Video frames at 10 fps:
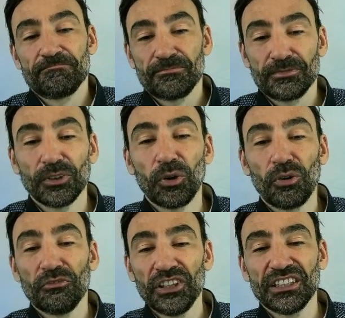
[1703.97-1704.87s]

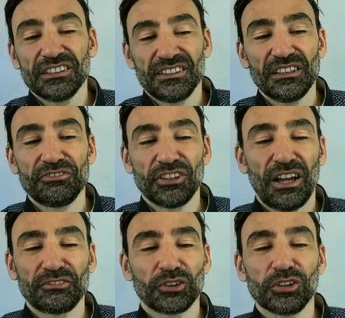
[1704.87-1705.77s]
non-convenient if you
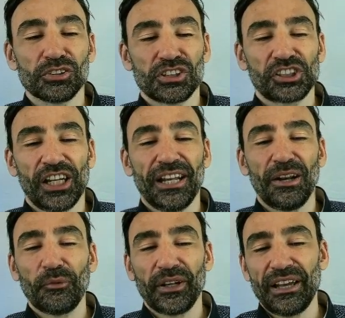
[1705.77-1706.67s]
have to close the
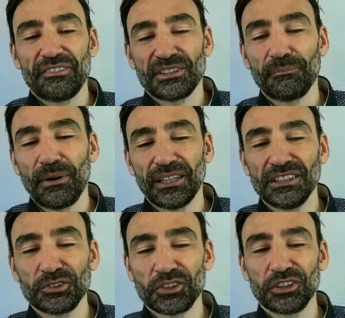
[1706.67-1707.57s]
channel whenever somebody
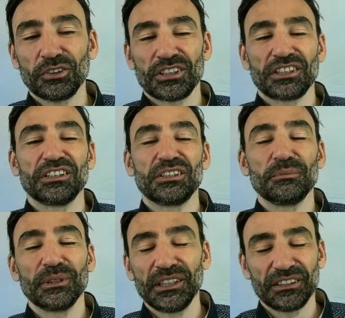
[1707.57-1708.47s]
using you as an
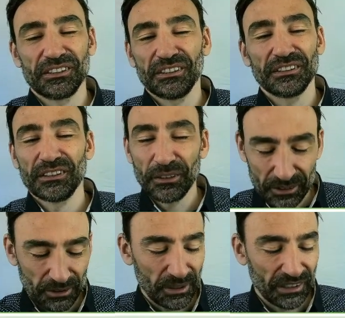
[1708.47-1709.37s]

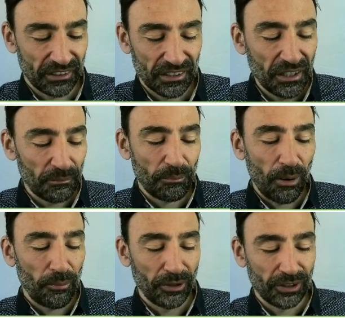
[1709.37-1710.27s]
intermediary.
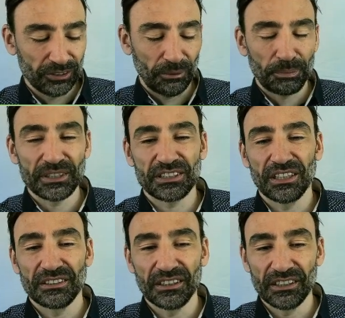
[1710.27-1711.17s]
Bob will not
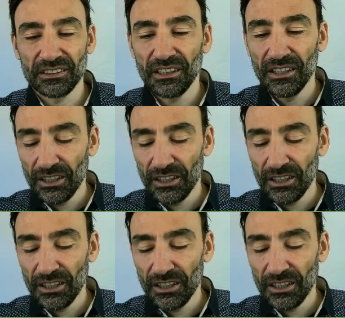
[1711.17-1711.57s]
appreciate it.